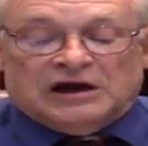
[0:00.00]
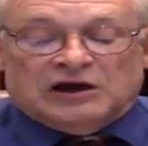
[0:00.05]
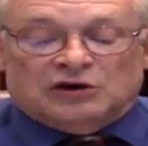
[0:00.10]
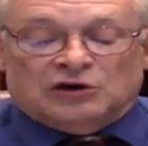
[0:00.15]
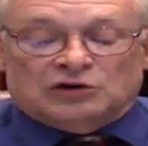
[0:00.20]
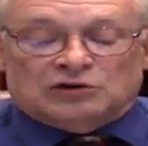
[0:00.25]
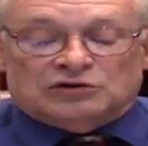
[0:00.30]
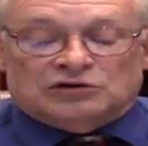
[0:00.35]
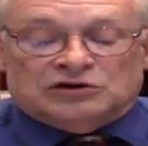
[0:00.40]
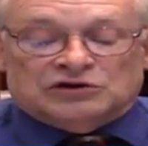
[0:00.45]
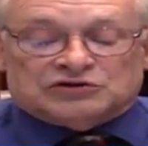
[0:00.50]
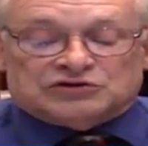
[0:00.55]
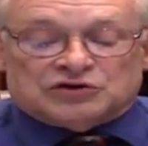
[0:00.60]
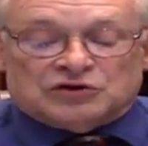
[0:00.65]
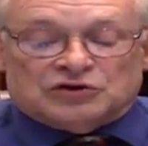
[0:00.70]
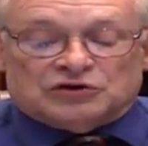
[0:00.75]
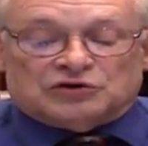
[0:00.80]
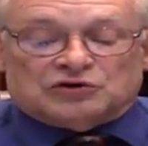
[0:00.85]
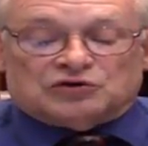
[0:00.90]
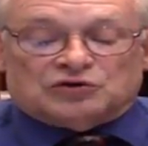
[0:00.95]
It
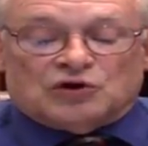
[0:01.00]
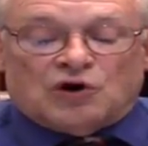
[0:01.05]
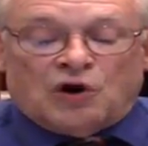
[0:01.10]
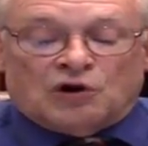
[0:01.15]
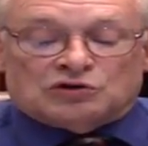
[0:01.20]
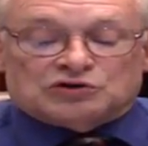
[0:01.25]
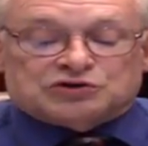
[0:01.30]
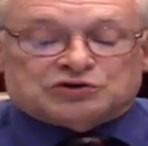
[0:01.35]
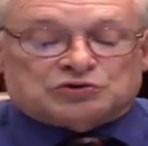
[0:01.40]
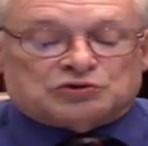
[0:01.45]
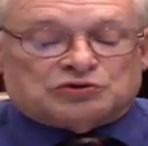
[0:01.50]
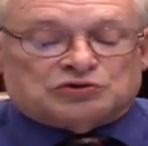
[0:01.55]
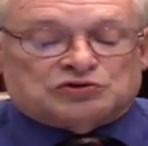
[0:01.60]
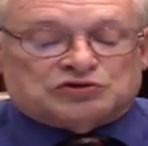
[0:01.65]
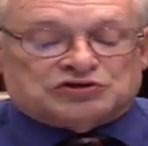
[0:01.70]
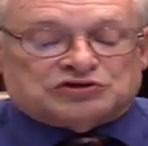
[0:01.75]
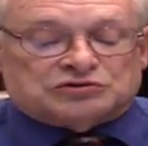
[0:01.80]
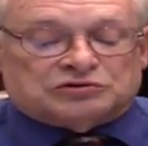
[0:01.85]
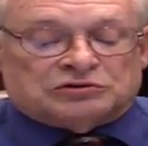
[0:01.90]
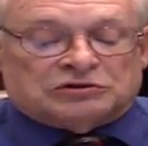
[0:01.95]
is also
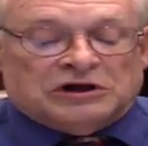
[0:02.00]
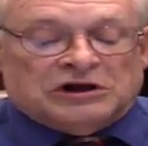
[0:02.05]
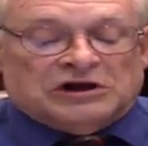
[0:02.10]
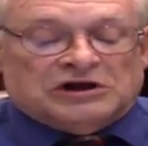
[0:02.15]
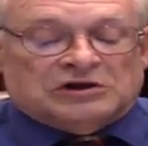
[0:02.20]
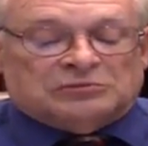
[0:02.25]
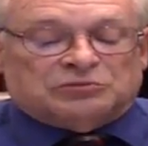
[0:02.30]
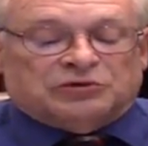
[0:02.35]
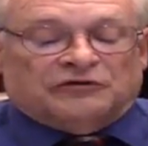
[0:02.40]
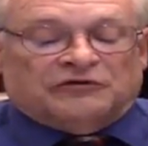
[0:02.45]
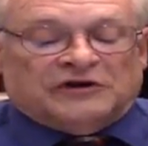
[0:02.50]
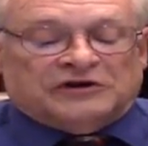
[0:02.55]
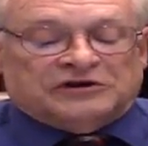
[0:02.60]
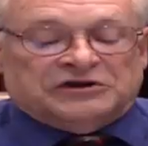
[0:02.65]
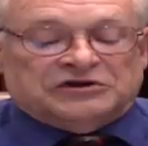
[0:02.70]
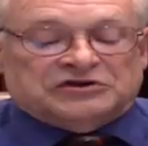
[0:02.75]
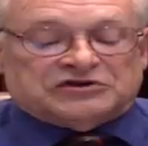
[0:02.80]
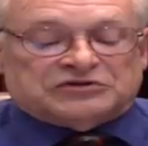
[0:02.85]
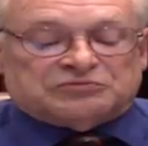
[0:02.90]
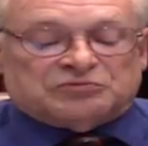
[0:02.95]
crucial in
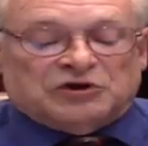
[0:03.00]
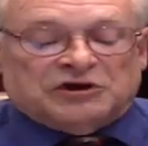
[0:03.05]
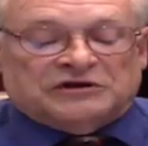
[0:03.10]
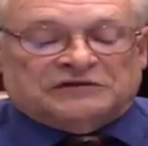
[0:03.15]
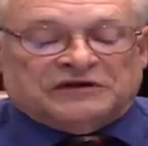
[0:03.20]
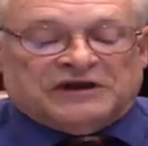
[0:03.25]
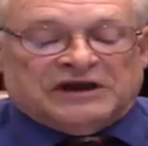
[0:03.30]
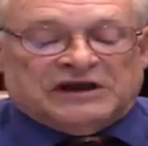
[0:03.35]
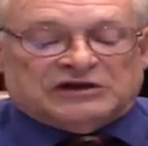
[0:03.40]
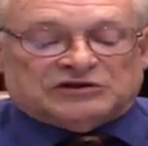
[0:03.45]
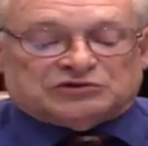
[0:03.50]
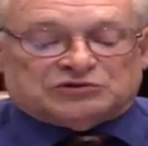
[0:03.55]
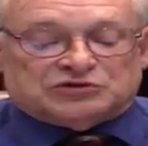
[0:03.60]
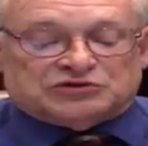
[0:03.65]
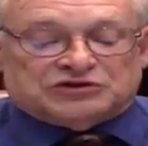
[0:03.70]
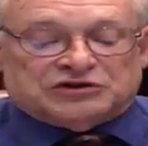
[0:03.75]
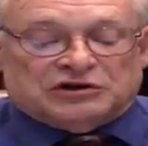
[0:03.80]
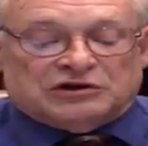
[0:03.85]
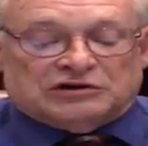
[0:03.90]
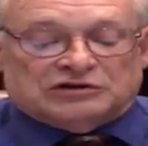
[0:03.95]
preventing the spread of
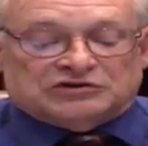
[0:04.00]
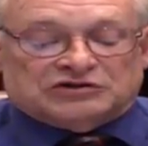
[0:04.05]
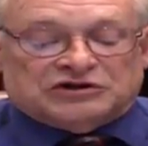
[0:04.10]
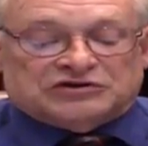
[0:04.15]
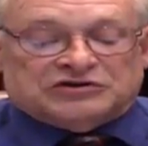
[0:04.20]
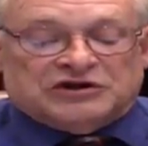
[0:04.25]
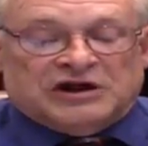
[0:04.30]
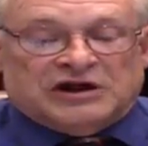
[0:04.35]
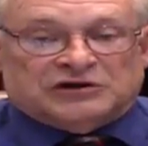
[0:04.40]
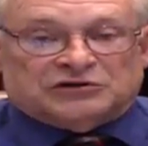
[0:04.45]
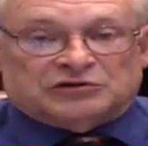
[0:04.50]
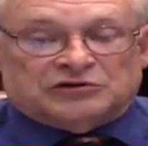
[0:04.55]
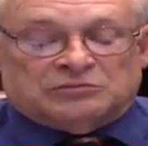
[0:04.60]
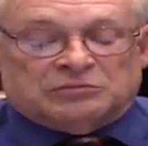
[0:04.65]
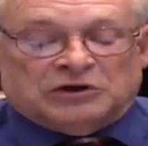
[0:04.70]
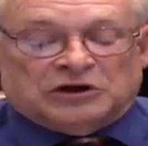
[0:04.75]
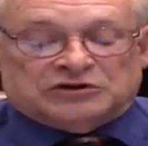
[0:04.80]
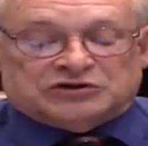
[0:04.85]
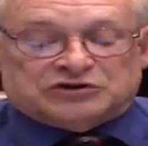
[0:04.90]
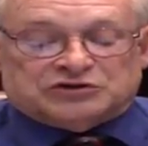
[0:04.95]
cancer cells as they enter
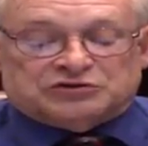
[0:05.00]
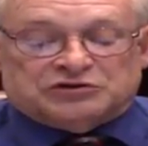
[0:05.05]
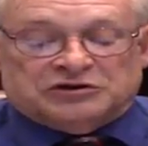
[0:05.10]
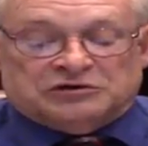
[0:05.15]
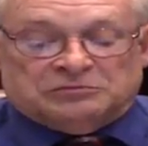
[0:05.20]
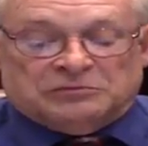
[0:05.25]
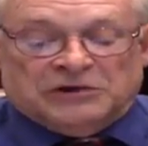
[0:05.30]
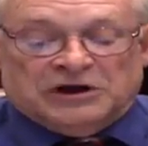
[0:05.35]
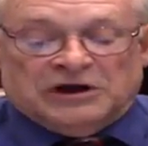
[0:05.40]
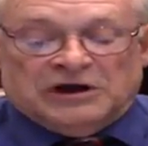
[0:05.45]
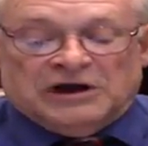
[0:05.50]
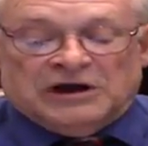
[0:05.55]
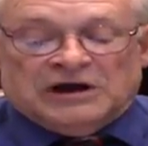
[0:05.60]
the bloodstream.